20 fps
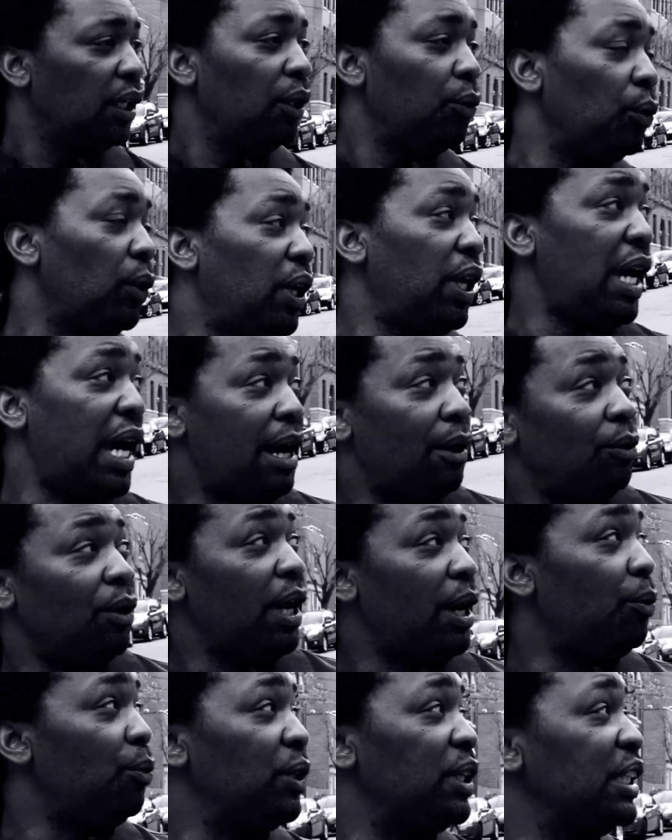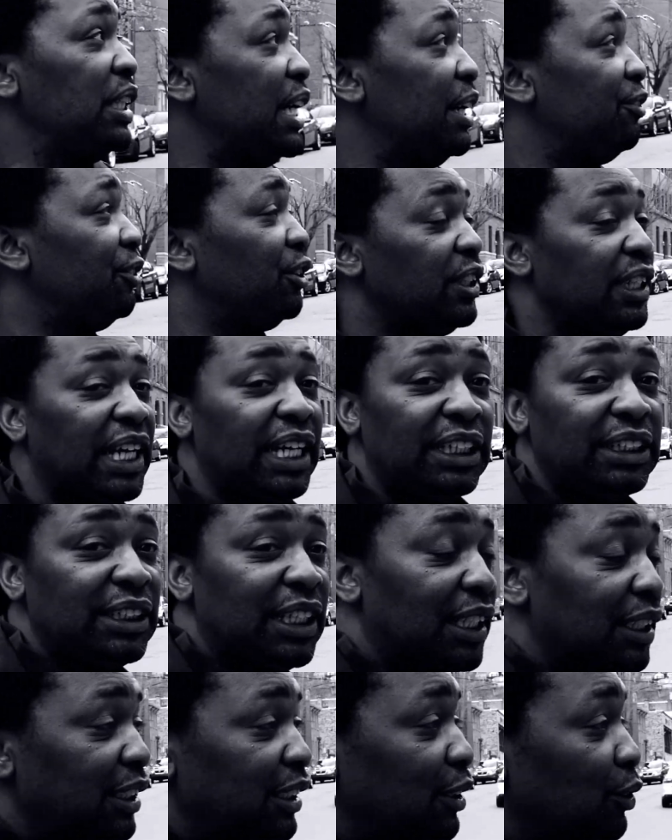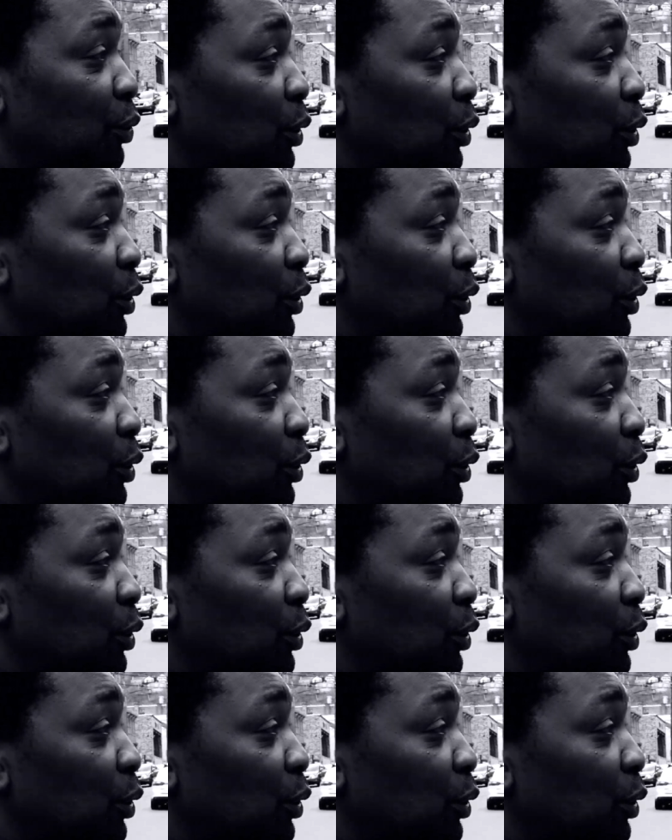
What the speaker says: Well, I would have never guessed that this